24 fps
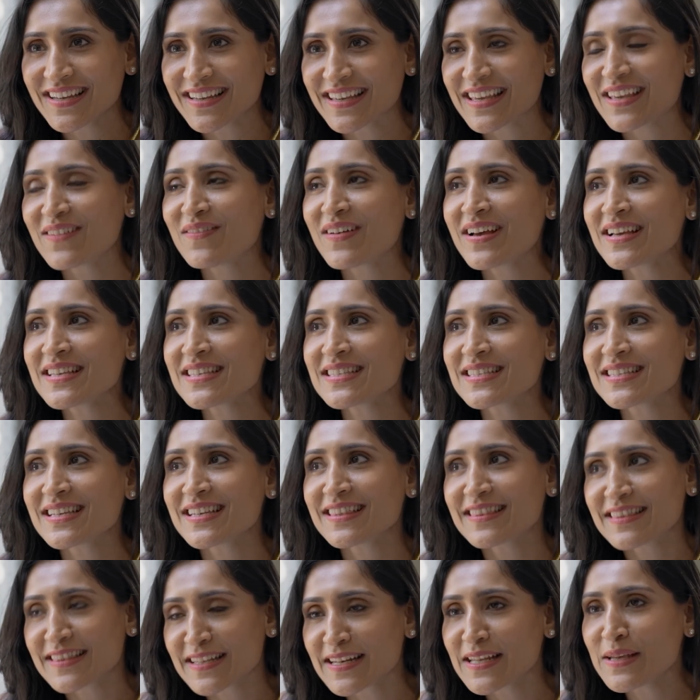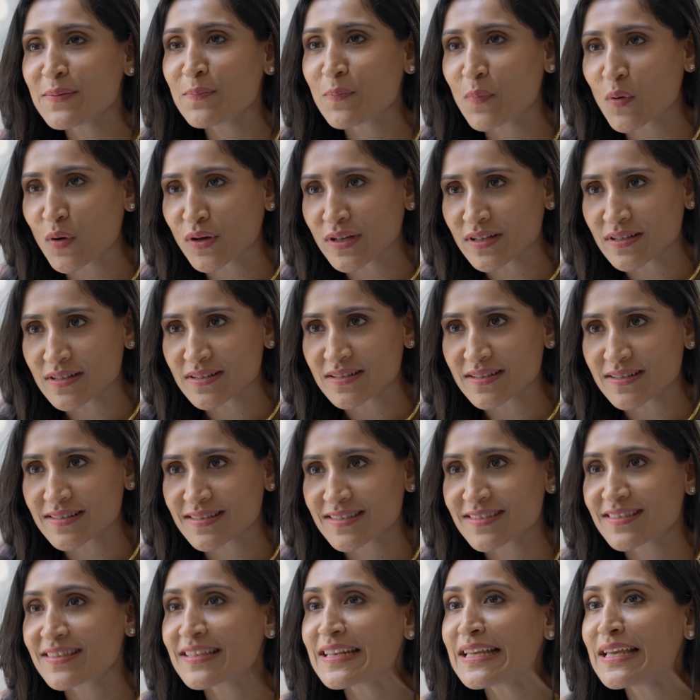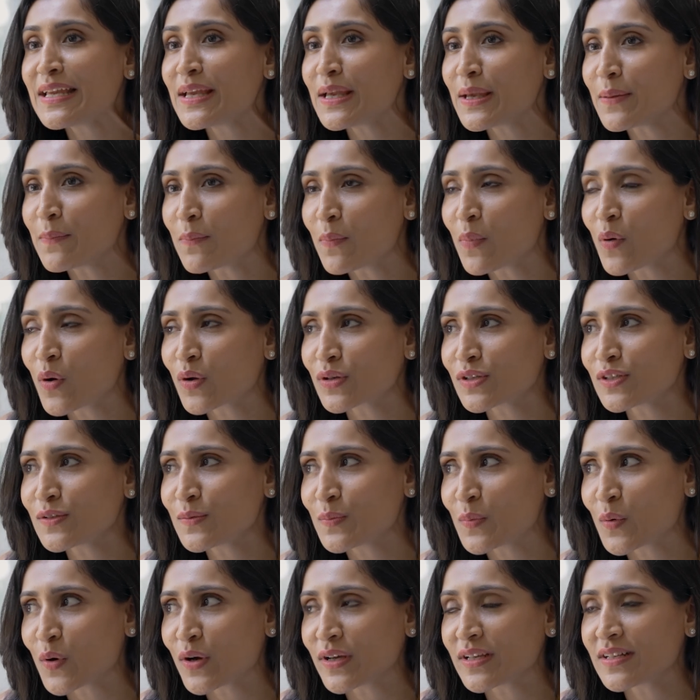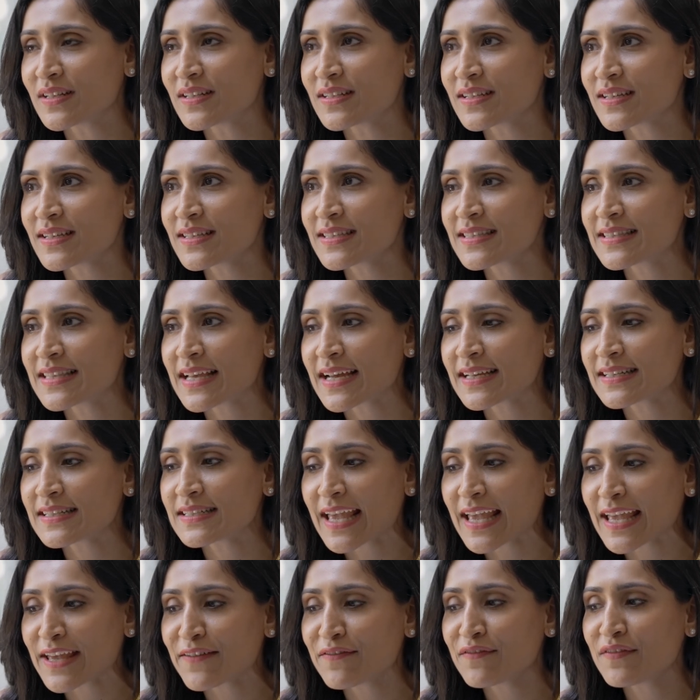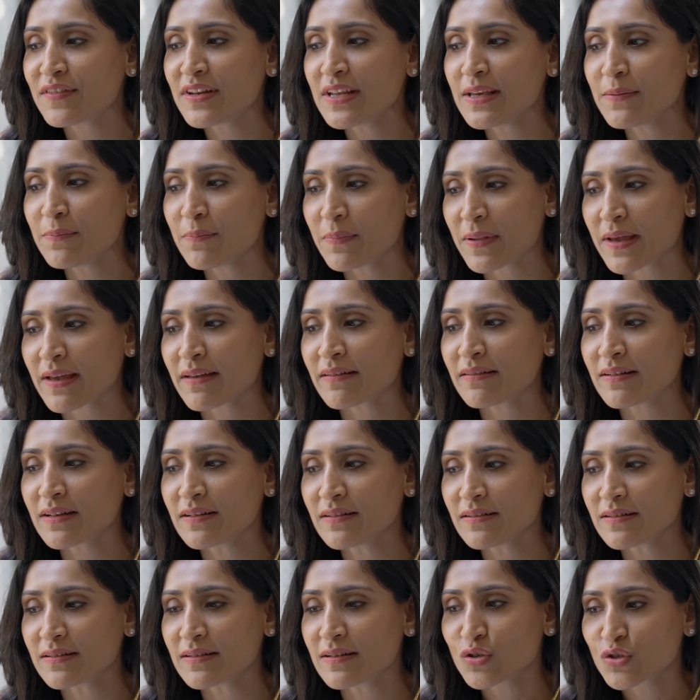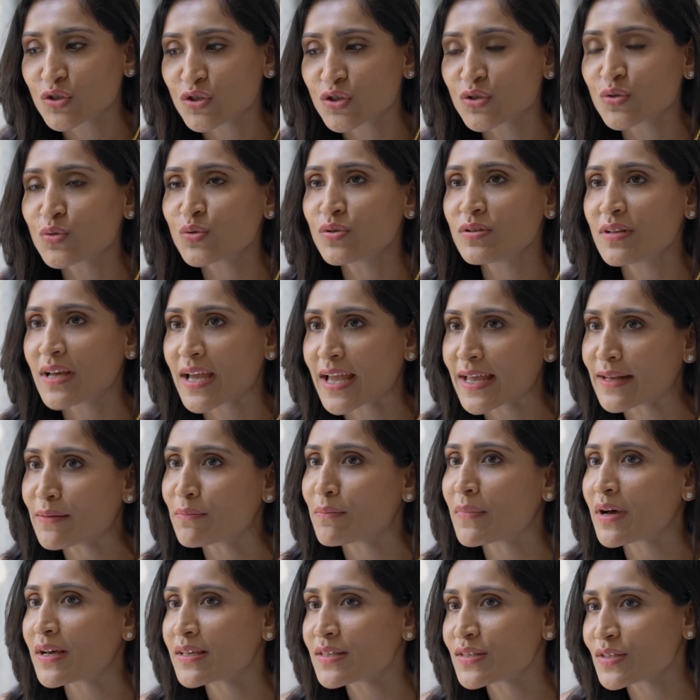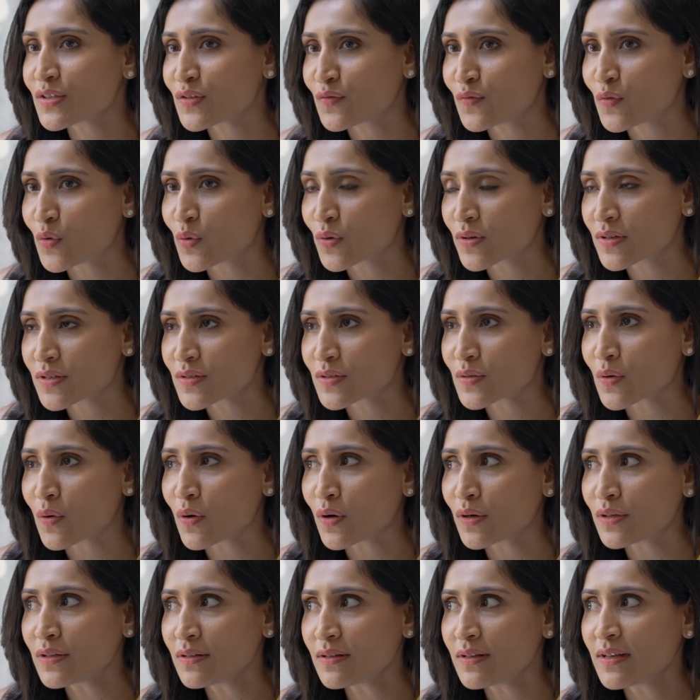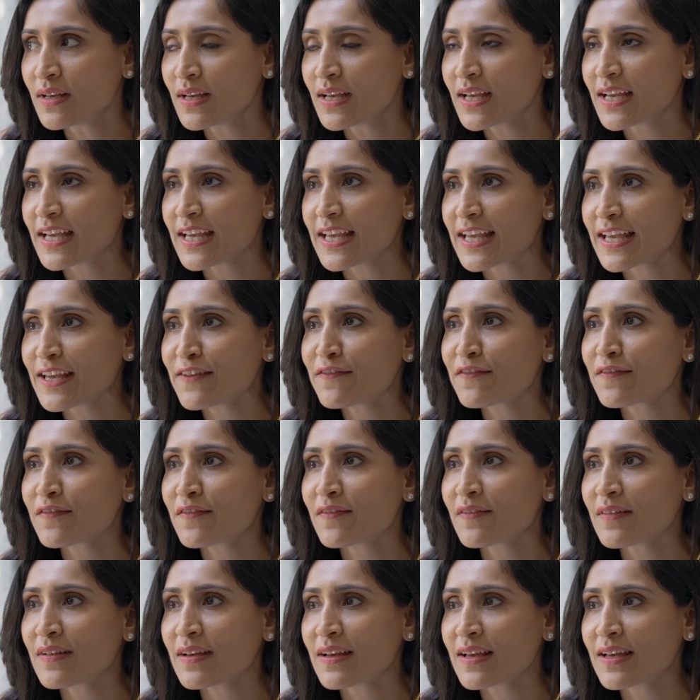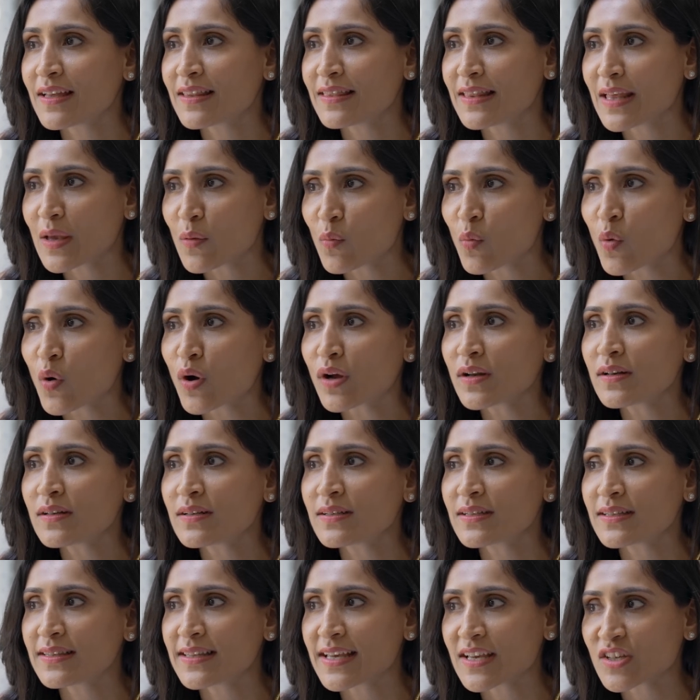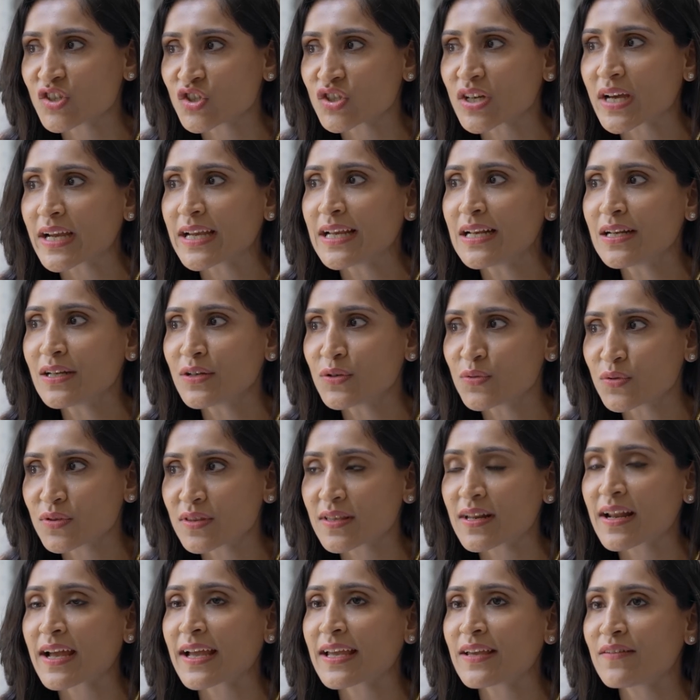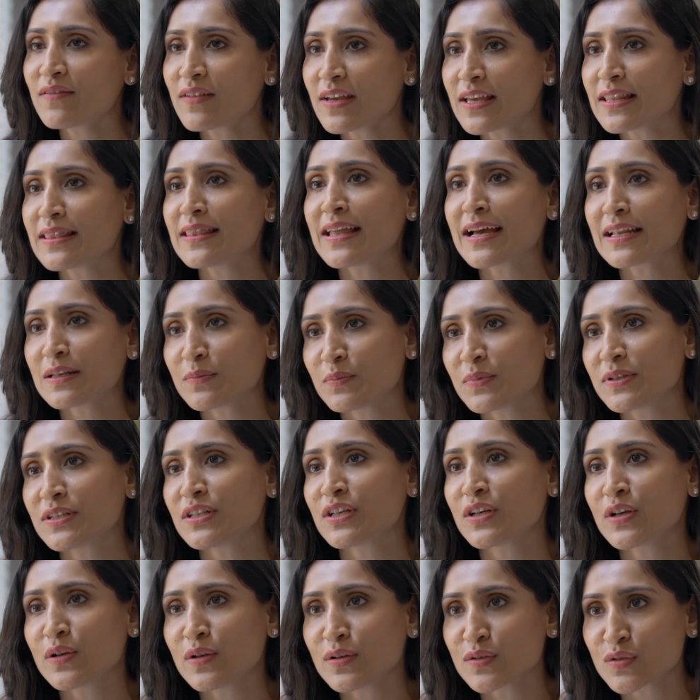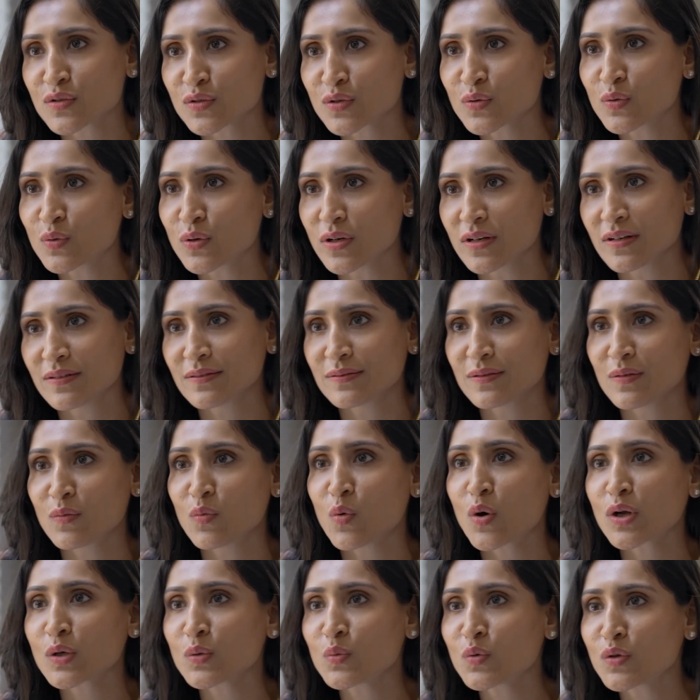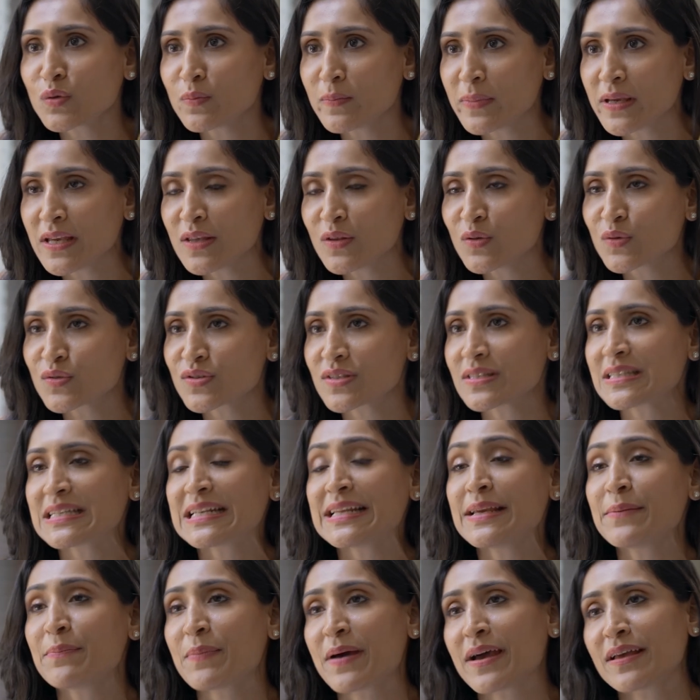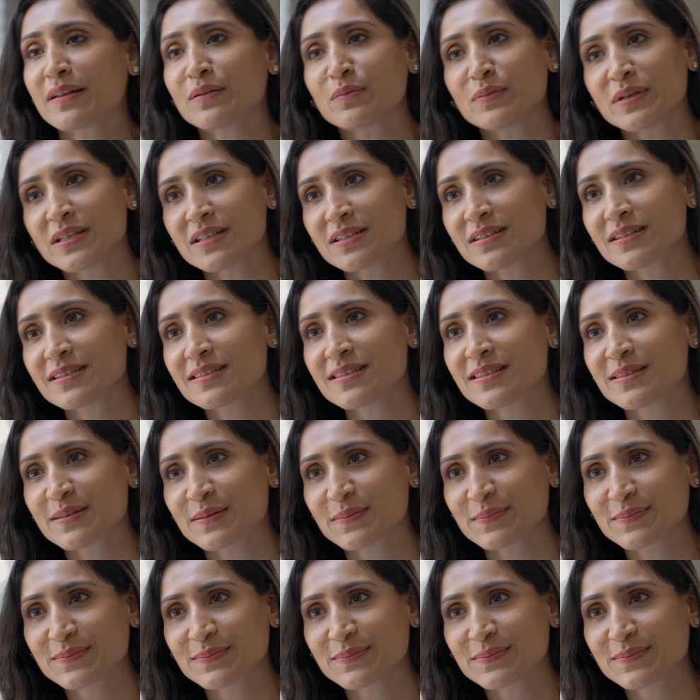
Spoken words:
Give us 3 pointers, 3 important pointers that every parent should and must focus on if they want their child to thrive in that particular school. What would be those 3 parameters?